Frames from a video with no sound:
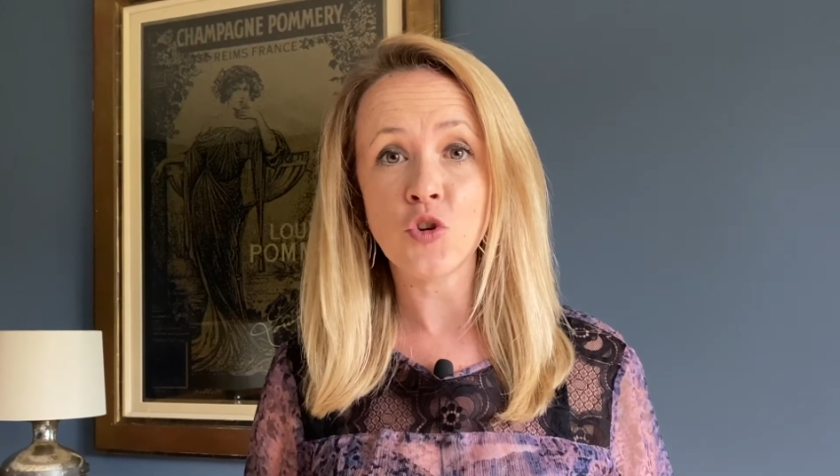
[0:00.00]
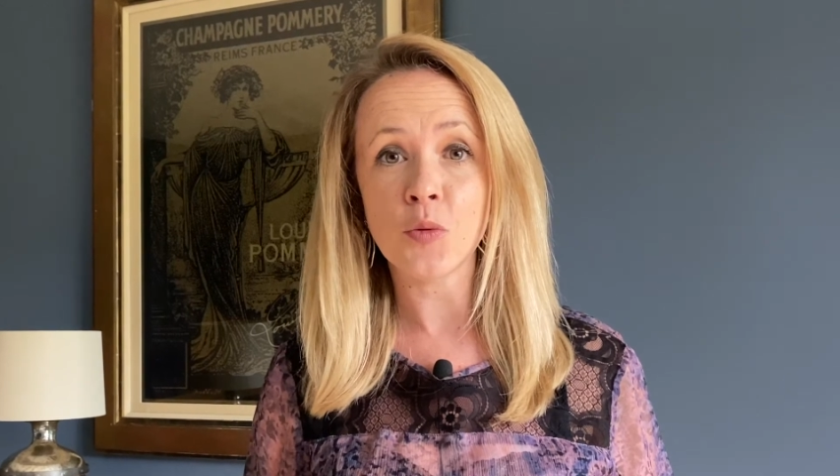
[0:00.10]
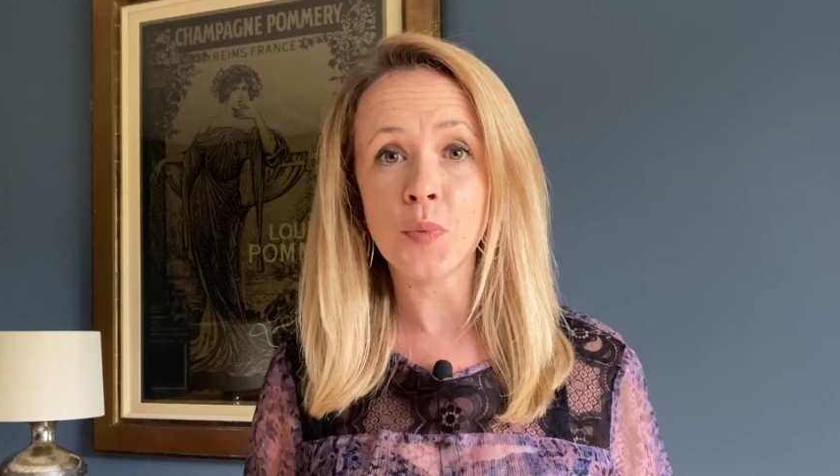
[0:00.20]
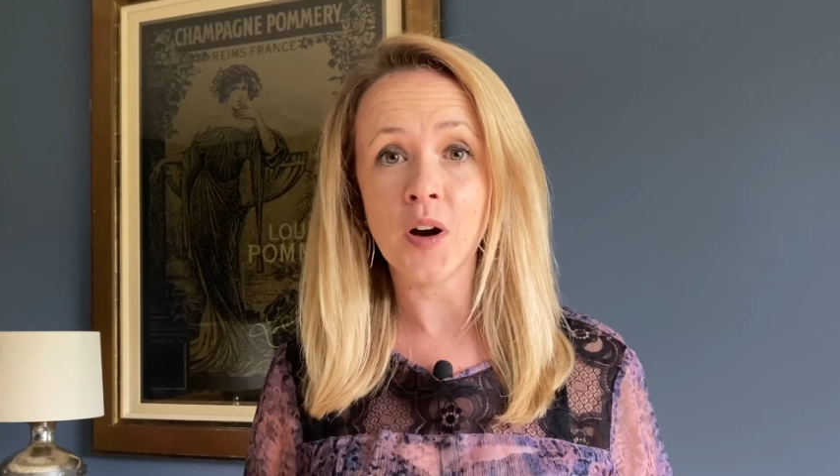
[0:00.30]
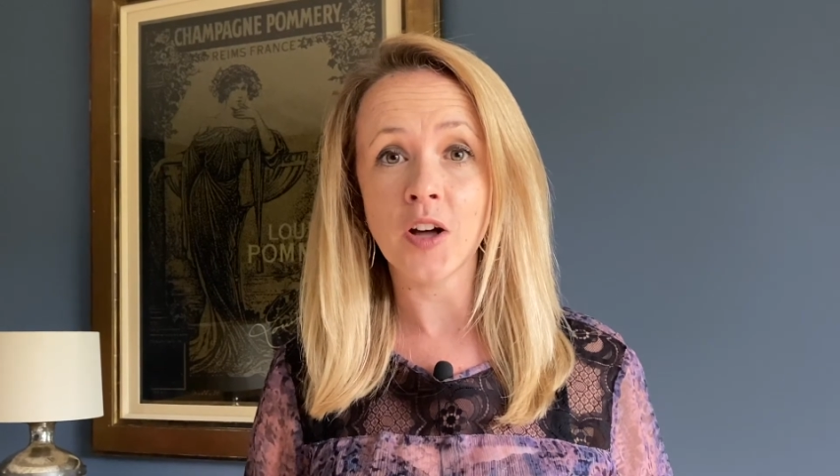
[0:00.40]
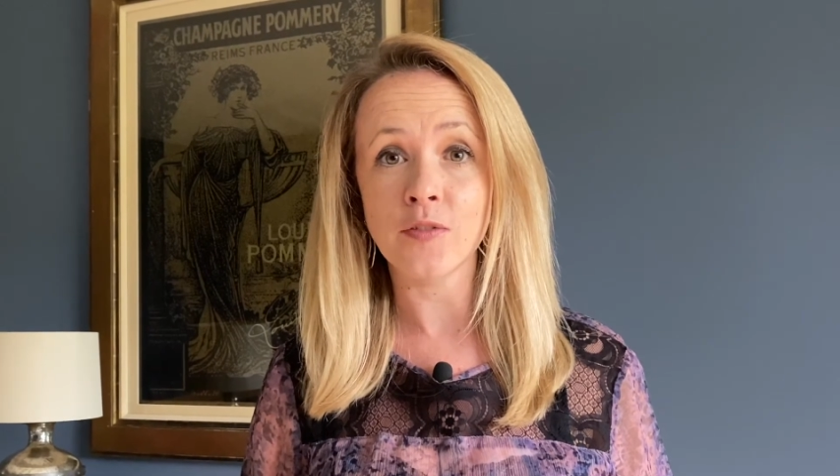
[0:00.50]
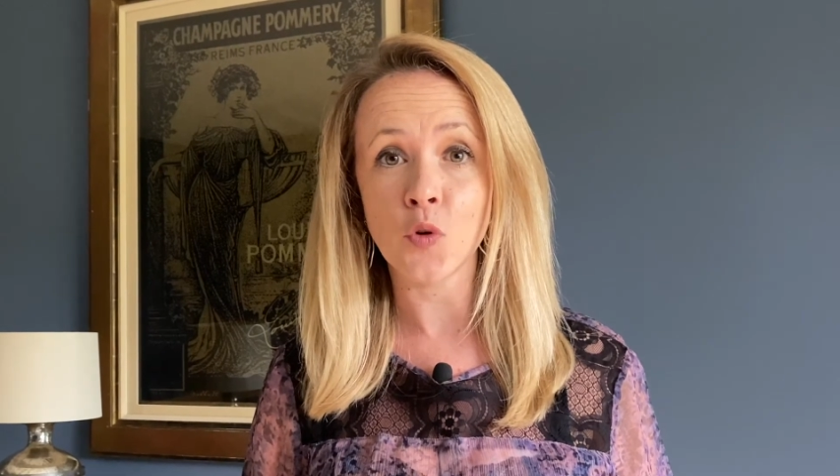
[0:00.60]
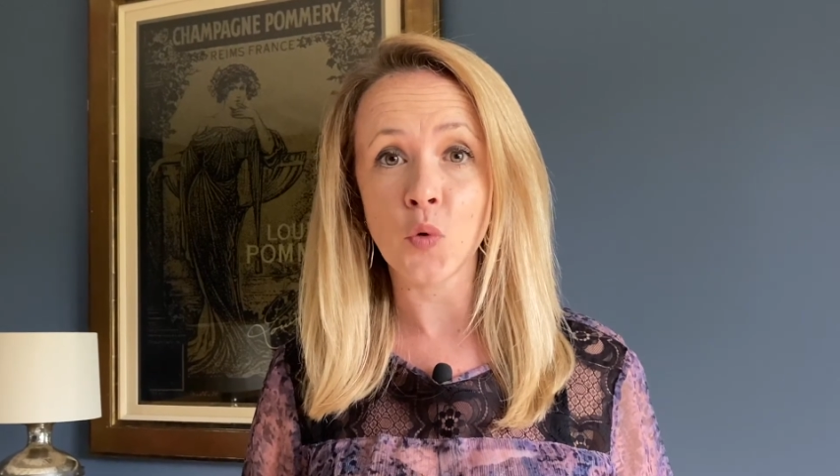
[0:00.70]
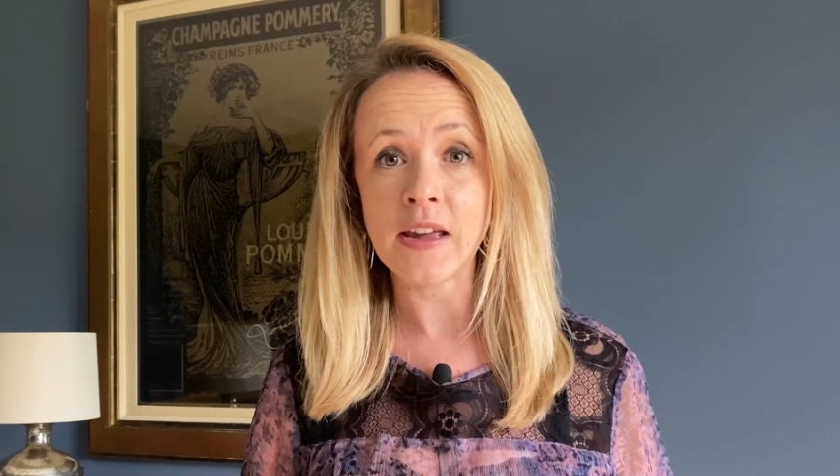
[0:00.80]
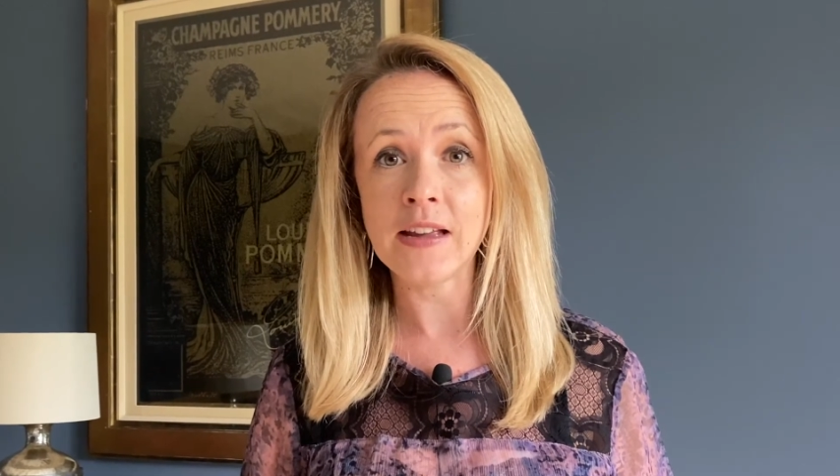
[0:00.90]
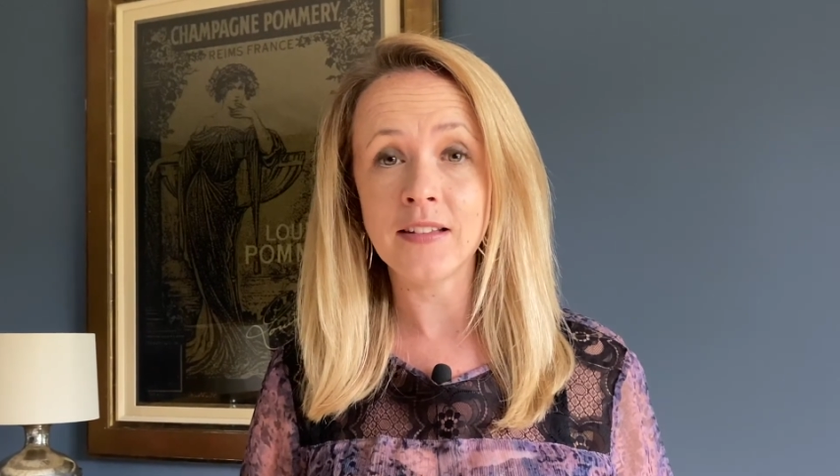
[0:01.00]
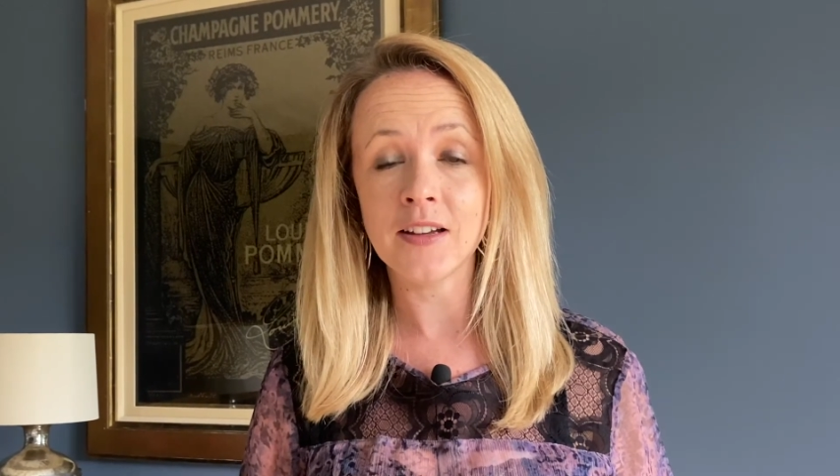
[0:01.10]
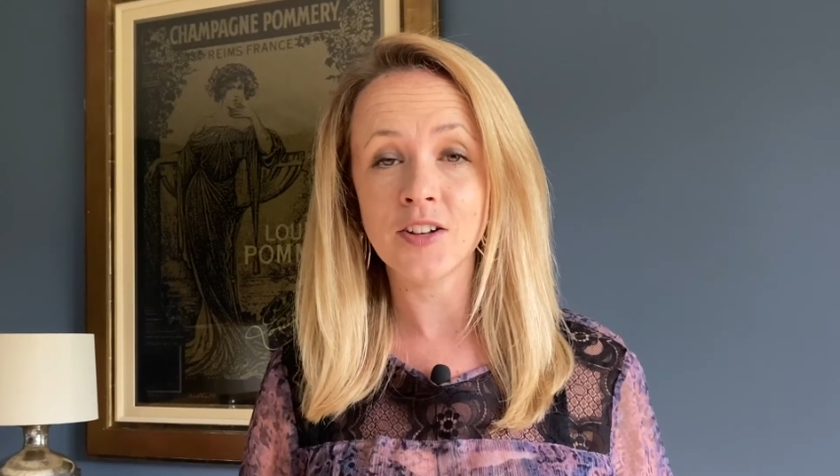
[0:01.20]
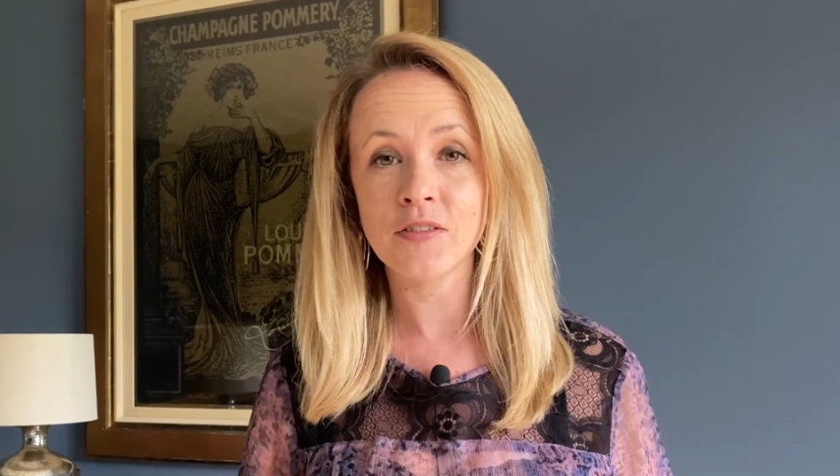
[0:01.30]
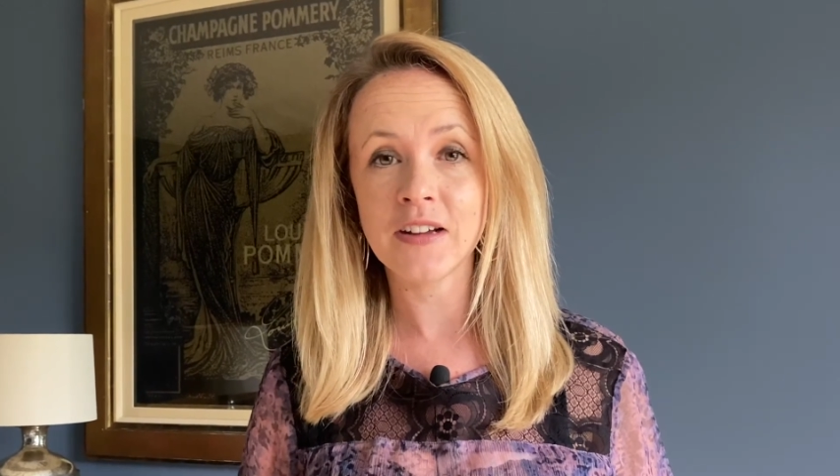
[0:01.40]
you can put underfloor heating
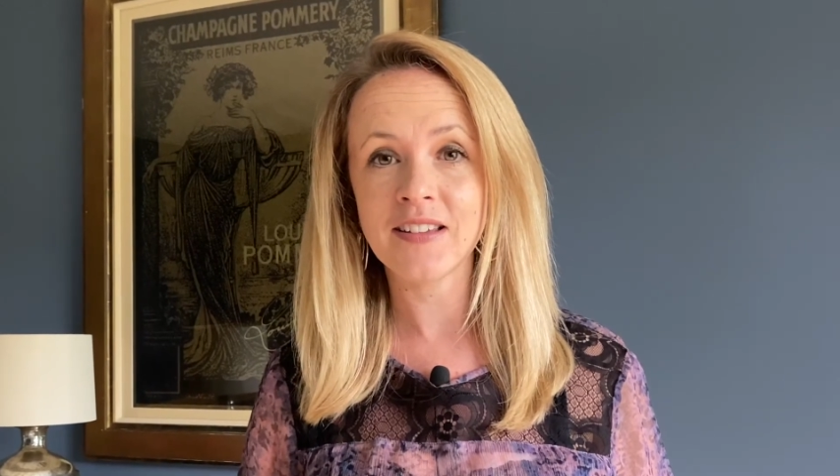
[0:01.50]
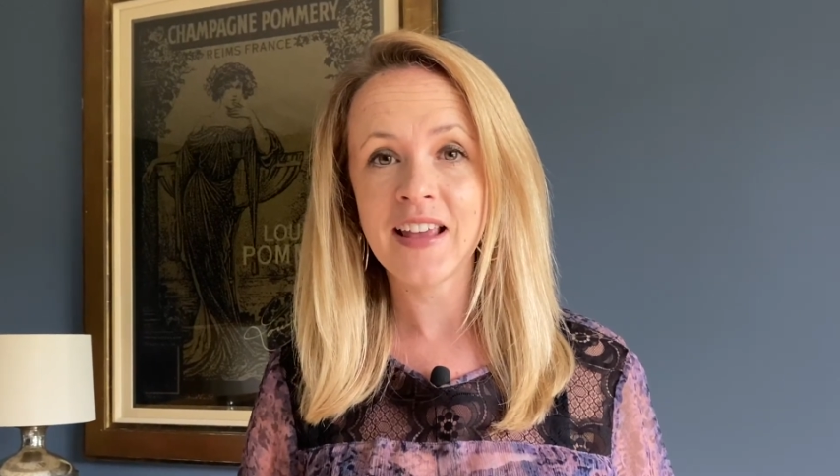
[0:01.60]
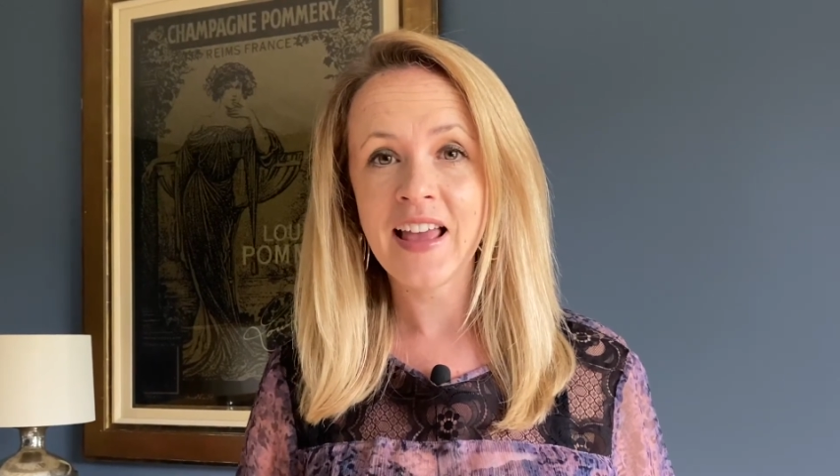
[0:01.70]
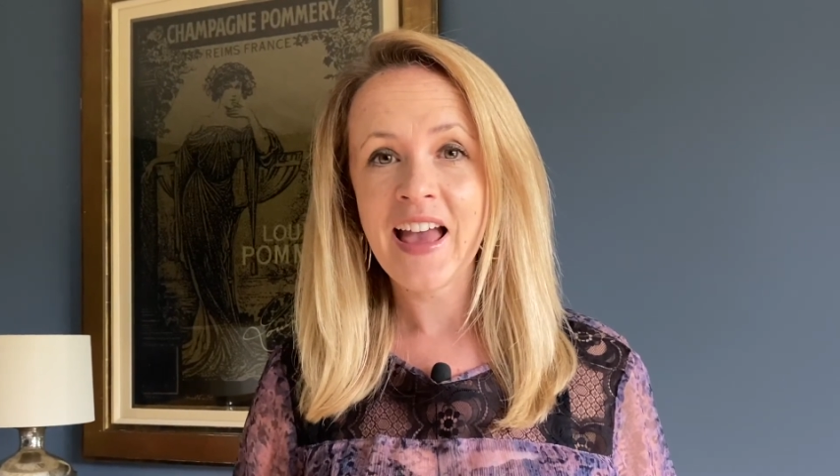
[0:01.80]
under it,